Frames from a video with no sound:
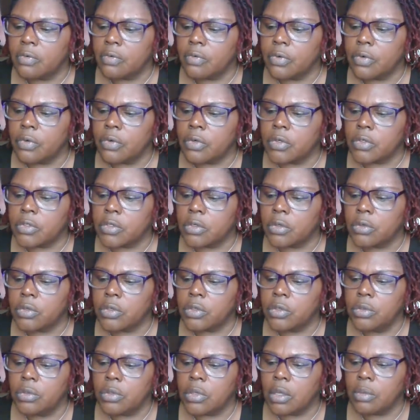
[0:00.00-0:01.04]
for so
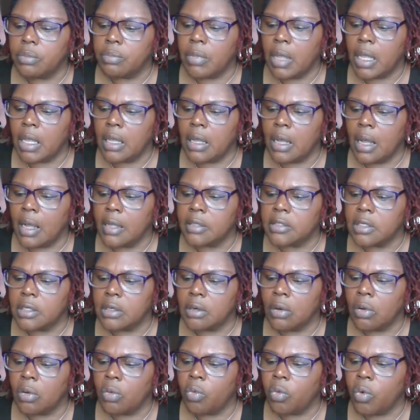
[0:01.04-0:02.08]
you can make content
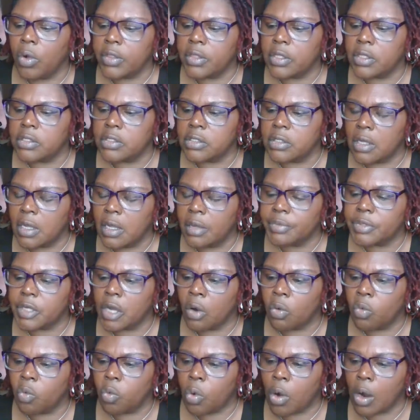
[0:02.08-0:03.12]
on what the subs
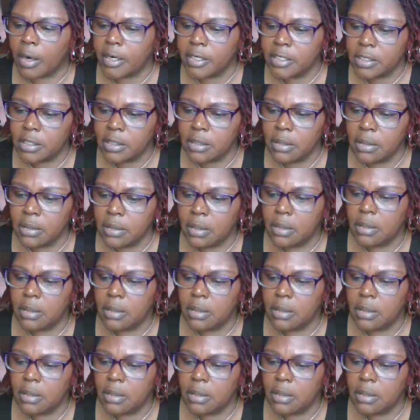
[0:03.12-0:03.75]
are watching.